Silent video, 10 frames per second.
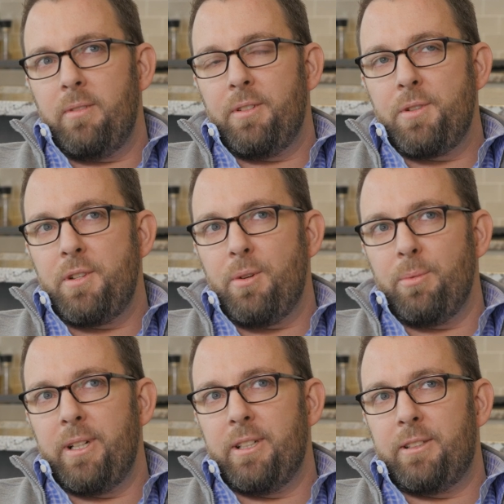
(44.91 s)
There's no
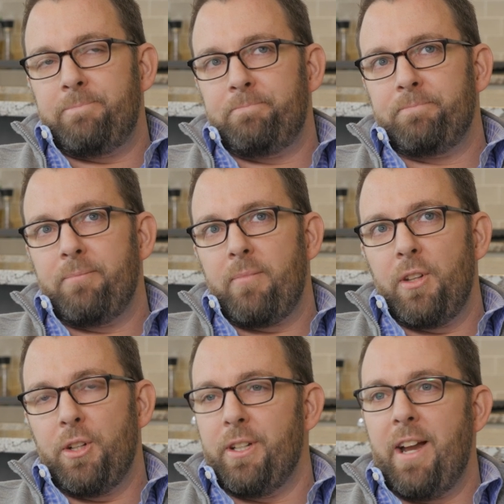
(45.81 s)
real
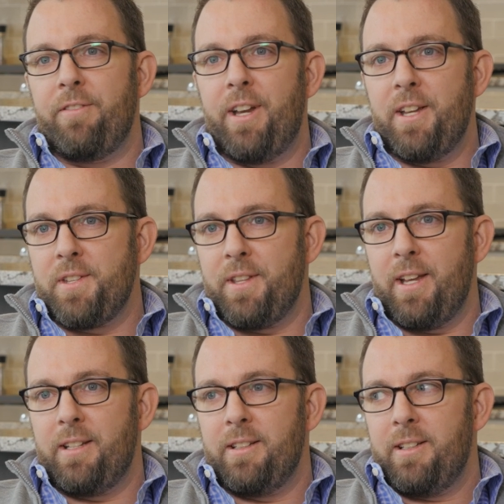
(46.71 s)
good evidence
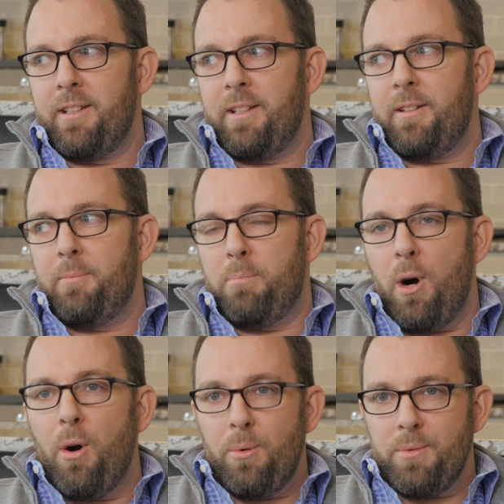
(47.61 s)
that
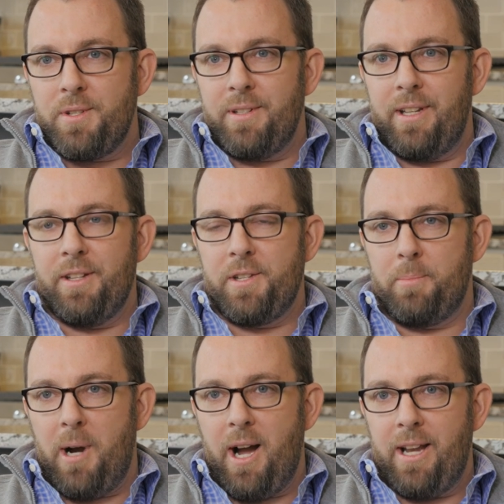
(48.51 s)
bones in the
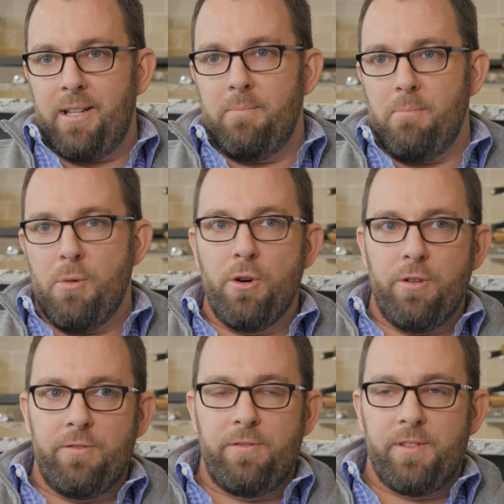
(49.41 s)
spine
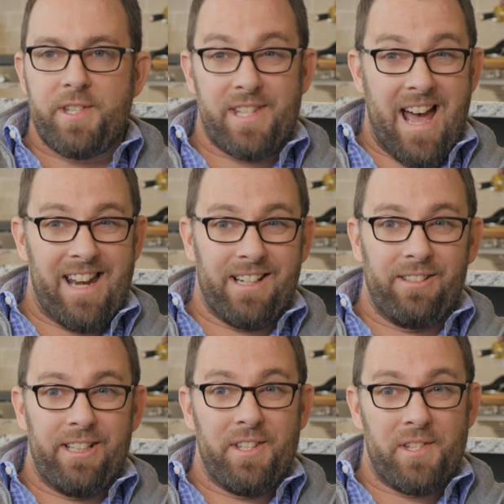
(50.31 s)
move
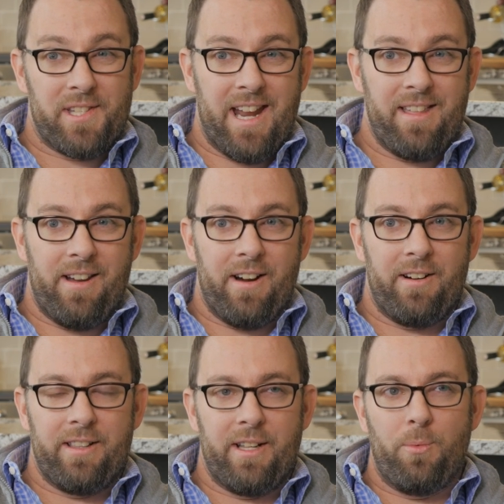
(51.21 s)
statically and stay there,
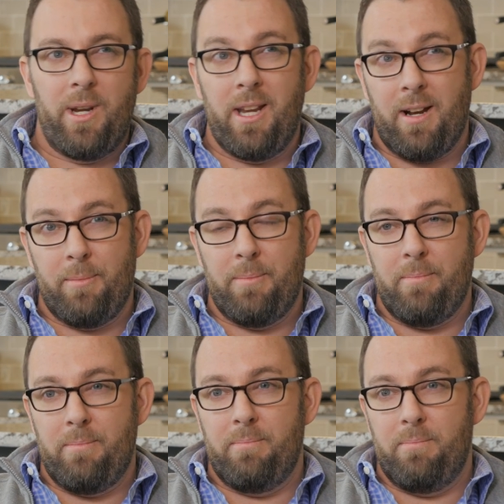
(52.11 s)
and then we come
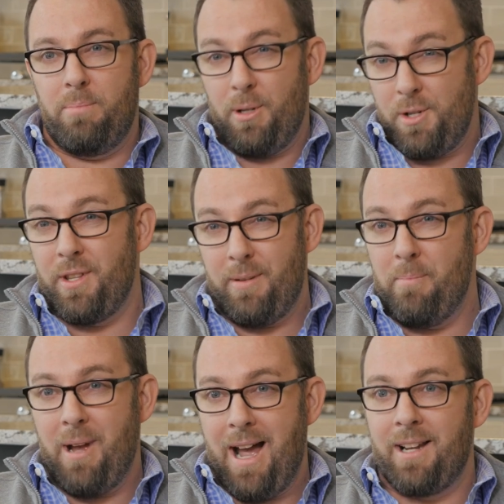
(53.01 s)
and push them
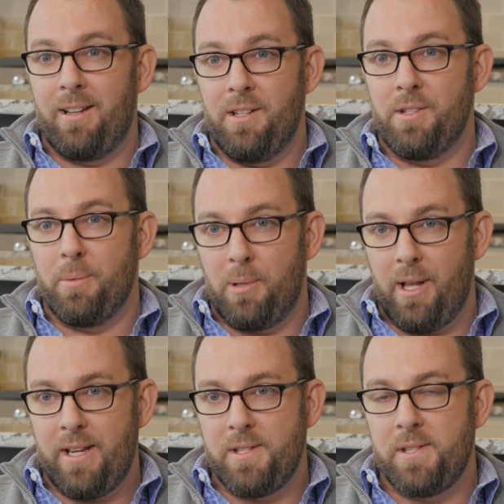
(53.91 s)
back into
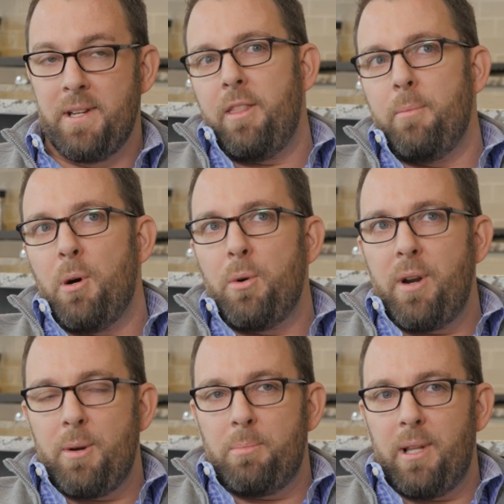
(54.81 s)
place. The bone
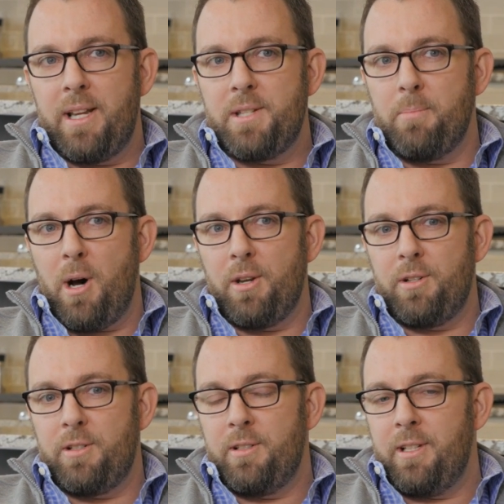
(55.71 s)
out of place
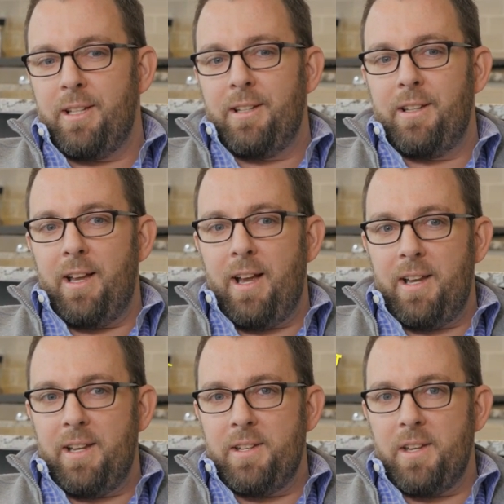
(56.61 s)
model
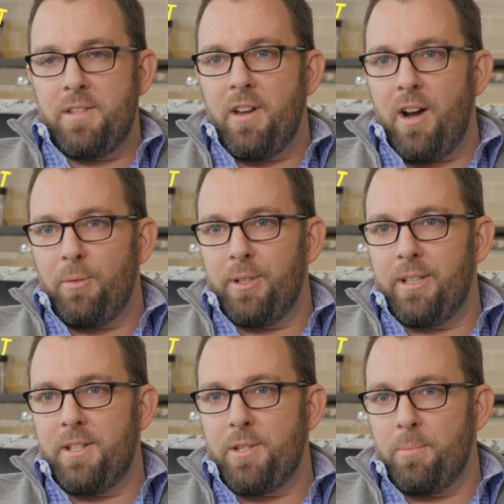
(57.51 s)
is not
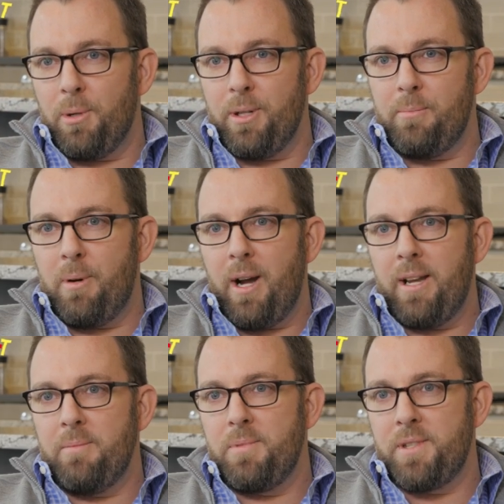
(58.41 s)
really supported
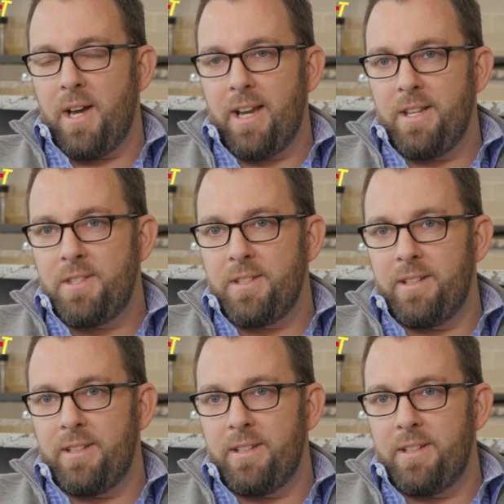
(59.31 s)
by science.